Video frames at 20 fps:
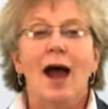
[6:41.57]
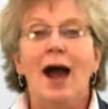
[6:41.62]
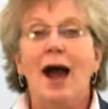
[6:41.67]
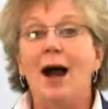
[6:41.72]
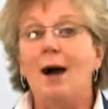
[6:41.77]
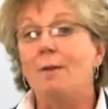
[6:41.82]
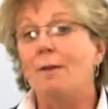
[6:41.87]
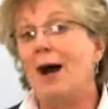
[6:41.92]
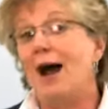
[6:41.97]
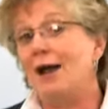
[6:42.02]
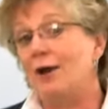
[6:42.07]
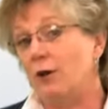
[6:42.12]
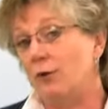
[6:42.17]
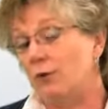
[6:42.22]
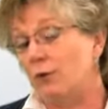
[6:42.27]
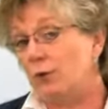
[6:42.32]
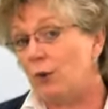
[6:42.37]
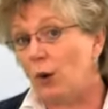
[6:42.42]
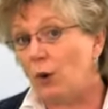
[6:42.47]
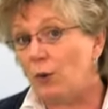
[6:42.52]
I
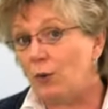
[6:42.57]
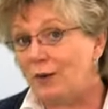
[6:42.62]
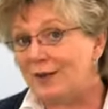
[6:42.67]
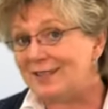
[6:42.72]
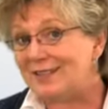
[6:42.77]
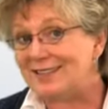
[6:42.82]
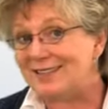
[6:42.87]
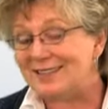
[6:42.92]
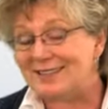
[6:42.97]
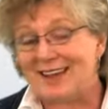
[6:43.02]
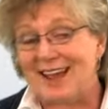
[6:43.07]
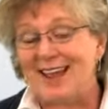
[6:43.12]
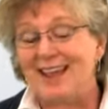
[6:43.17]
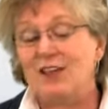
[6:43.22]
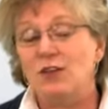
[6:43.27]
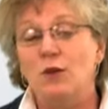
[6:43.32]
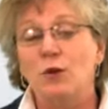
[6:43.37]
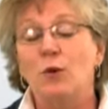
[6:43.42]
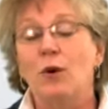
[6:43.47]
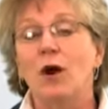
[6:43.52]
don't know what state
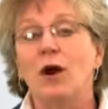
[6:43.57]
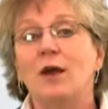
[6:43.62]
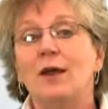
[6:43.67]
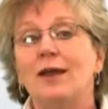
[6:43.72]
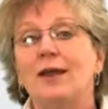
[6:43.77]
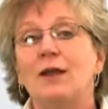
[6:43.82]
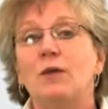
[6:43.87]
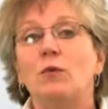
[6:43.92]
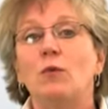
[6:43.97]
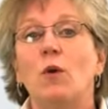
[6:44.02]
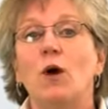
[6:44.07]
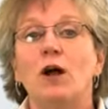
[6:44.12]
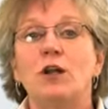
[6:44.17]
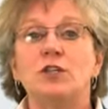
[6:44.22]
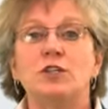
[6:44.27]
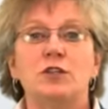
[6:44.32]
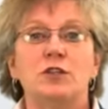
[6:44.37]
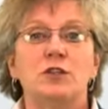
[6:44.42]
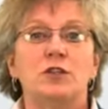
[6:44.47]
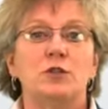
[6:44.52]
you are in
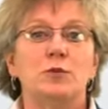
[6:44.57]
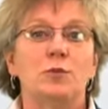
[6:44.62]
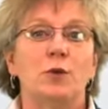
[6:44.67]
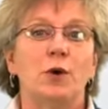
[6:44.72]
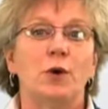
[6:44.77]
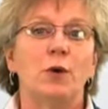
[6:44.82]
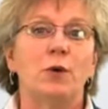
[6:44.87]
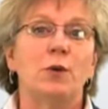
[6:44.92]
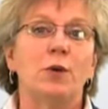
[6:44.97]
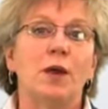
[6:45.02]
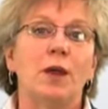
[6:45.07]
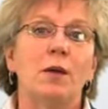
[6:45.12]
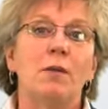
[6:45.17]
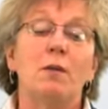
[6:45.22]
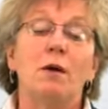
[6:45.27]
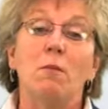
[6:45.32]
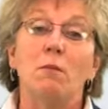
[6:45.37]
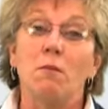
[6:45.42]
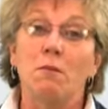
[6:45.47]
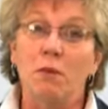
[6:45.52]
watching this
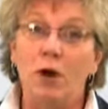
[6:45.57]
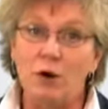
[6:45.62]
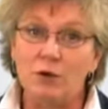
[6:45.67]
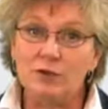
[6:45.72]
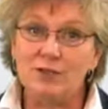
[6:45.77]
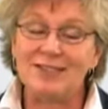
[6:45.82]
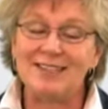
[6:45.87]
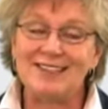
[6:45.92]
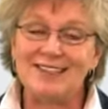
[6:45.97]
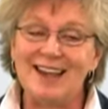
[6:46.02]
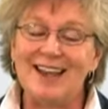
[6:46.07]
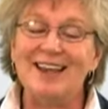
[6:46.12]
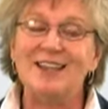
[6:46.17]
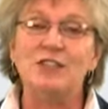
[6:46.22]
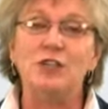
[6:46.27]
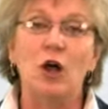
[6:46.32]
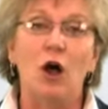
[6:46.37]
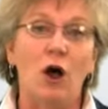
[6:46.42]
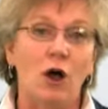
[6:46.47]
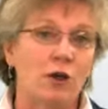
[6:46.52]
program. Most
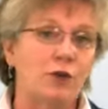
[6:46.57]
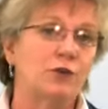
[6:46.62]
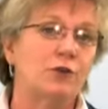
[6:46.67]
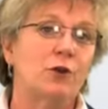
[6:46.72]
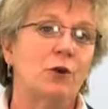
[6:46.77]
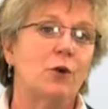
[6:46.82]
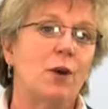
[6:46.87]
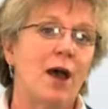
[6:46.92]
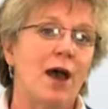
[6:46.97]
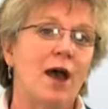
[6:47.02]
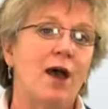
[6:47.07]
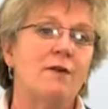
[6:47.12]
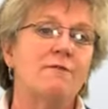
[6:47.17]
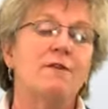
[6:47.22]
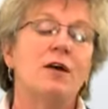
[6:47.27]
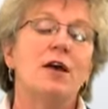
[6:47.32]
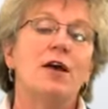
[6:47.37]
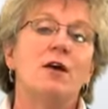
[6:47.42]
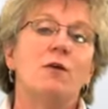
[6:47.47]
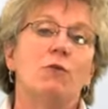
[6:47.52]
states also have
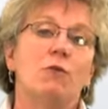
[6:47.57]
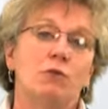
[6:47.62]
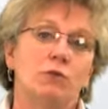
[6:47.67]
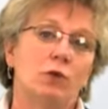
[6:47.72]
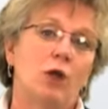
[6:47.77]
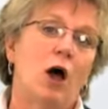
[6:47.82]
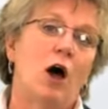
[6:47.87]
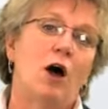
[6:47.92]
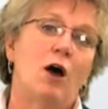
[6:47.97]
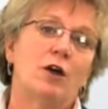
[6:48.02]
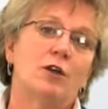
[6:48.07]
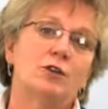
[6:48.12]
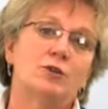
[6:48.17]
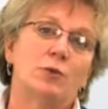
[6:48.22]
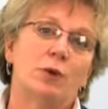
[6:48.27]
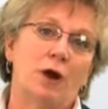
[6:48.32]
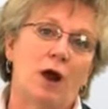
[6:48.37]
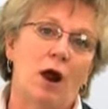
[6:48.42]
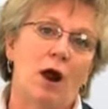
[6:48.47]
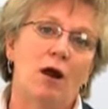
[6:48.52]
laws
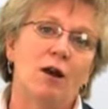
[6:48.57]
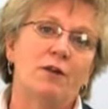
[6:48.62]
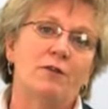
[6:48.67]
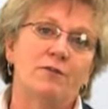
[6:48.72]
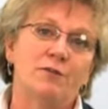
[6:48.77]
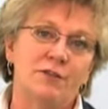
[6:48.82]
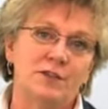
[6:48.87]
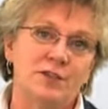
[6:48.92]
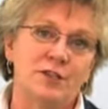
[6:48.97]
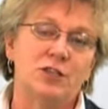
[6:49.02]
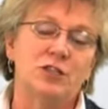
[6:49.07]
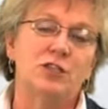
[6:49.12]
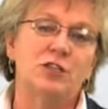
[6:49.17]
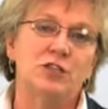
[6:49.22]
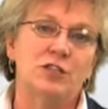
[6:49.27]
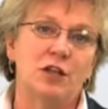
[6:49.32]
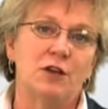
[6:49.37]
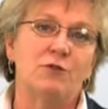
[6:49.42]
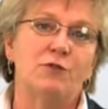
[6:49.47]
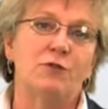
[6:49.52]
regarding physician
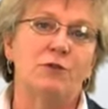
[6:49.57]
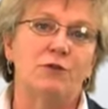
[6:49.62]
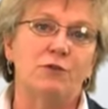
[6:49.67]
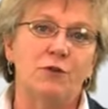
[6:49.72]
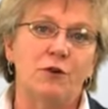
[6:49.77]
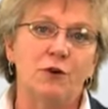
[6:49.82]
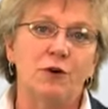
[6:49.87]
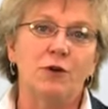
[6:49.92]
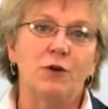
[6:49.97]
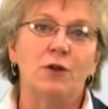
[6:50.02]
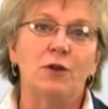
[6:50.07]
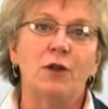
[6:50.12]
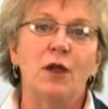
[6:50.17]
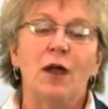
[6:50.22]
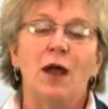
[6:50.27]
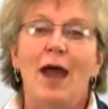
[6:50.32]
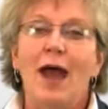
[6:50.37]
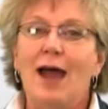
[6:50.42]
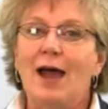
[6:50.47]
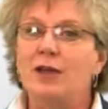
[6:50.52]
self-referral.
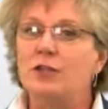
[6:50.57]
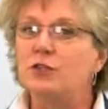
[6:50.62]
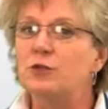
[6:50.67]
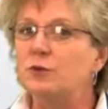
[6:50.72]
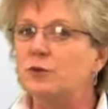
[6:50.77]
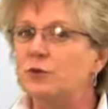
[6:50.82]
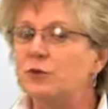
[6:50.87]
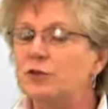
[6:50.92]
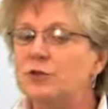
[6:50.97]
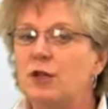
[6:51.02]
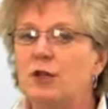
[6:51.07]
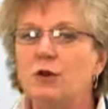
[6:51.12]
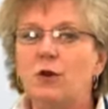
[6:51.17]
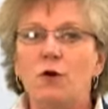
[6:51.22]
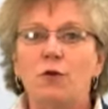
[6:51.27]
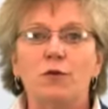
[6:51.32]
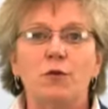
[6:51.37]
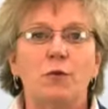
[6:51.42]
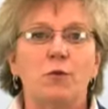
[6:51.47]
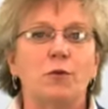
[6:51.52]
As you will see
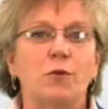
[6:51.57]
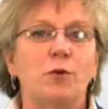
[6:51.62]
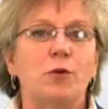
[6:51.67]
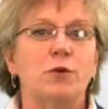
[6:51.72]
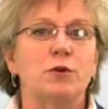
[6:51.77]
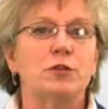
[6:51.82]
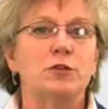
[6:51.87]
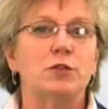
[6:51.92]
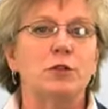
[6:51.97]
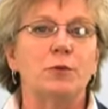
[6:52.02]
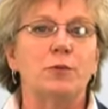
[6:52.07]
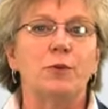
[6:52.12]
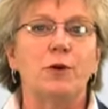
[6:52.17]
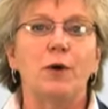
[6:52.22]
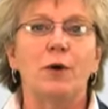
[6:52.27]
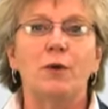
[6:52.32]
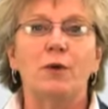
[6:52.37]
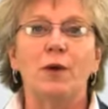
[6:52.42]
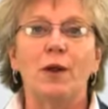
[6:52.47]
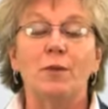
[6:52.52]
over the course of the
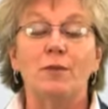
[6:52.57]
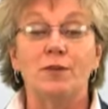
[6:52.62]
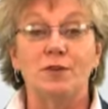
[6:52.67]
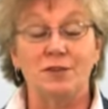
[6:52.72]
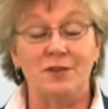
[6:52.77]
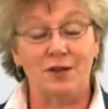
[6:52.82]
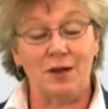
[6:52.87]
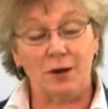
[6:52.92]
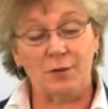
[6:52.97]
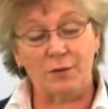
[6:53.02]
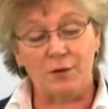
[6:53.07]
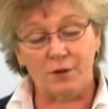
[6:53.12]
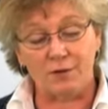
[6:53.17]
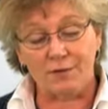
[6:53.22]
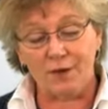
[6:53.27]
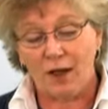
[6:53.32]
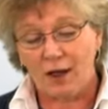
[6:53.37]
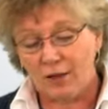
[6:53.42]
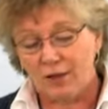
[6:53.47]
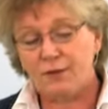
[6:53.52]
program, there's a number
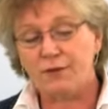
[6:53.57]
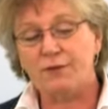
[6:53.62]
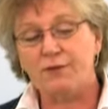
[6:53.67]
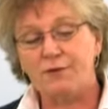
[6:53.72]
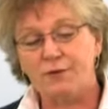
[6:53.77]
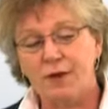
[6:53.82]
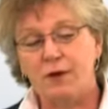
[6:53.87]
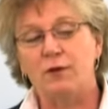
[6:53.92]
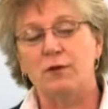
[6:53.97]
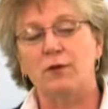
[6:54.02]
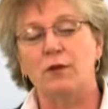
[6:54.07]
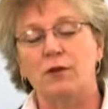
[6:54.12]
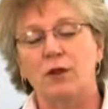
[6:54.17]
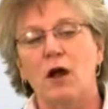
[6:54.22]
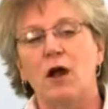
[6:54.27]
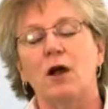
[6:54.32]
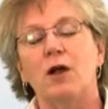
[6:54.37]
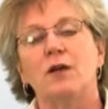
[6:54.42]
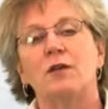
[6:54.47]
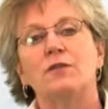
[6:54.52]
of other federal
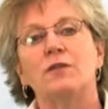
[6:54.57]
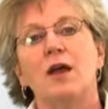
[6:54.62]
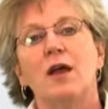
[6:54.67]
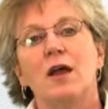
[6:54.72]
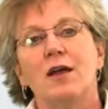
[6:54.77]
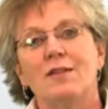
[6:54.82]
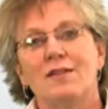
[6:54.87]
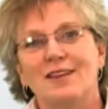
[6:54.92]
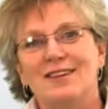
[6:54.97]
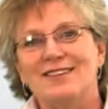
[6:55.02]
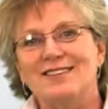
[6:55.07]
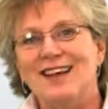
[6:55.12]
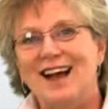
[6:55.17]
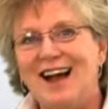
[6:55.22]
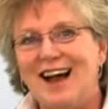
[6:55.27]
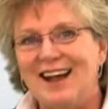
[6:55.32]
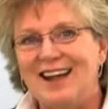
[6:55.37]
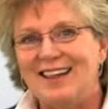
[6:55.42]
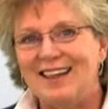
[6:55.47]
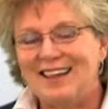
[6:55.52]
laws that
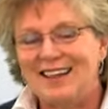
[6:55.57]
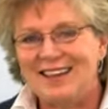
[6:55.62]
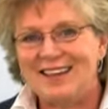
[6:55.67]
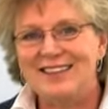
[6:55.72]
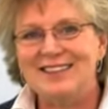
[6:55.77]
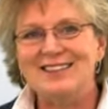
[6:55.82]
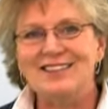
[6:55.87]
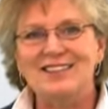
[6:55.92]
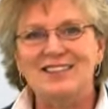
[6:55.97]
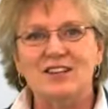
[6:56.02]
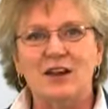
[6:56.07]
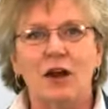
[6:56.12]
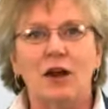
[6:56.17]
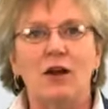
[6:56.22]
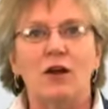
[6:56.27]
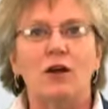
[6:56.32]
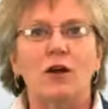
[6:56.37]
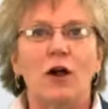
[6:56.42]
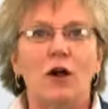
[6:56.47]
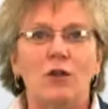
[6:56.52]
tie in
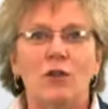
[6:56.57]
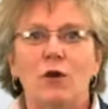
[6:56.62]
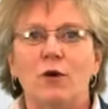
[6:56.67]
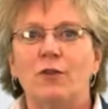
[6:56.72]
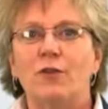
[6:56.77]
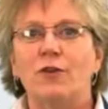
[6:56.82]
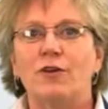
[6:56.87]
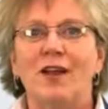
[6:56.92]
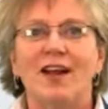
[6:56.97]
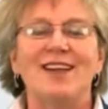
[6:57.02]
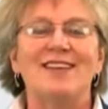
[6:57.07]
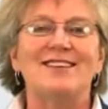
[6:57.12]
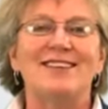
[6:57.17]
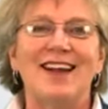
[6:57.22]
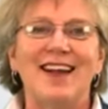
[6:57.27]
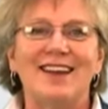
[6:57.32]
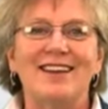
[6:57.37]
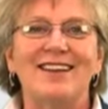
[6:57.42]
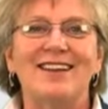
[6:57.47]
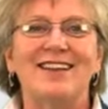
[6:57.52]
Stark, although they're not
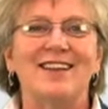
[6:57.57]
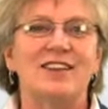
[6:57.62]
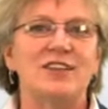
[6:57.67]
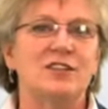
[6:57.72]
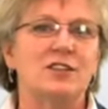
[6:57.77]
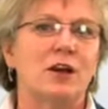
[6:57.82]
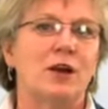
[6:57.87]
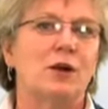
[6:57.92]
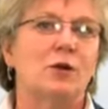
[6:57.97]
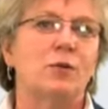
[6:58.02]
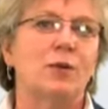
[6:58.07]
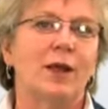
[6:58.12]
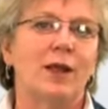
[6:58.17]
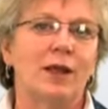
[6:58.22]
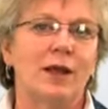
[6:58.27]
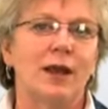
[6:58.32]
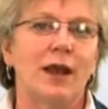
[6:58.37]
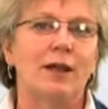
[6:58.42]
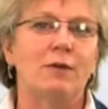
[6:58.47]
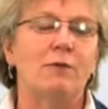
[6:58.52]
technically Stark
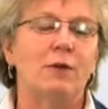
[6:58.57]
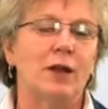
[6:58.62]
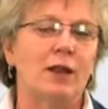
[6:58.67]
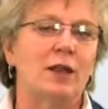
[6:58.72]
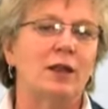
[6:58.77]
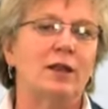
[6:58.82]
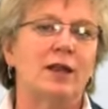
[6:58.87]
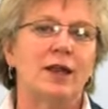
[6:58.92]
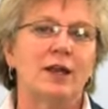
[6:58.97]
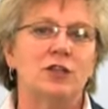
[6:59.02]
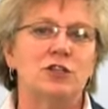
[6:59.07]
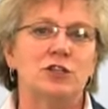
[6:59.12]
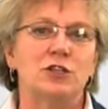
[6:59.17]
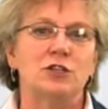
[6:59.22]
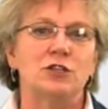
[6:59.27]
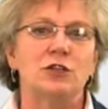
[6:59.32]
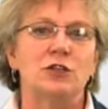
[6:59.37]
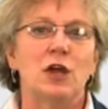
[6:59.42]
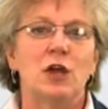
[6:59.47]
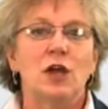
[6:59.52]

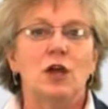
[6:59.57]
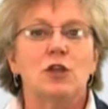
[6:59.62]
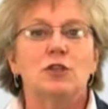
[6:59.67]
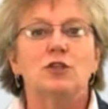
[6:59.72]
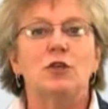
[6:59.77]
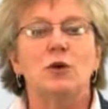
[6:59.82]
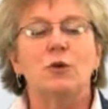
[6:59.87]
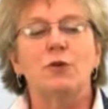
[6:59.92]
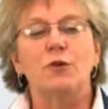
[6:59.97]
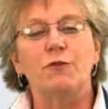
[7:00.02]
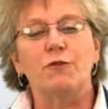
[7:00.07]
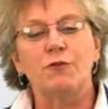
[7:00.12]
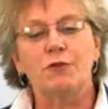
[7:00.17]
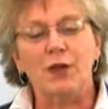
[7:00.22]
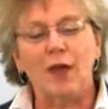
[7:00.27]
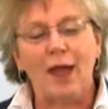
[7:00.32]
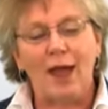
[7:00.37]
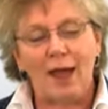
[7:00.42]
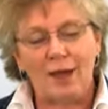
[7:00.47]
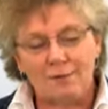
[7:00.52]
regulations. So
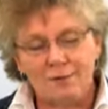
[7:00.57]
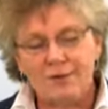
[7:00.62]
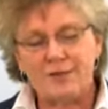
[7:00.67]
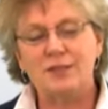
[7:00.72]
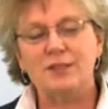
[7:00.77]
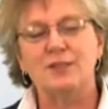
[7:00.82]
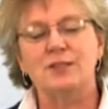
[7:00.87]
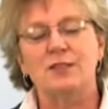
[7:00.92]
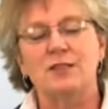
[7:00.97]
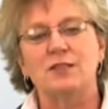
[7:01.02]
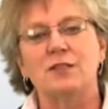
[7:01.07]
the emphasis of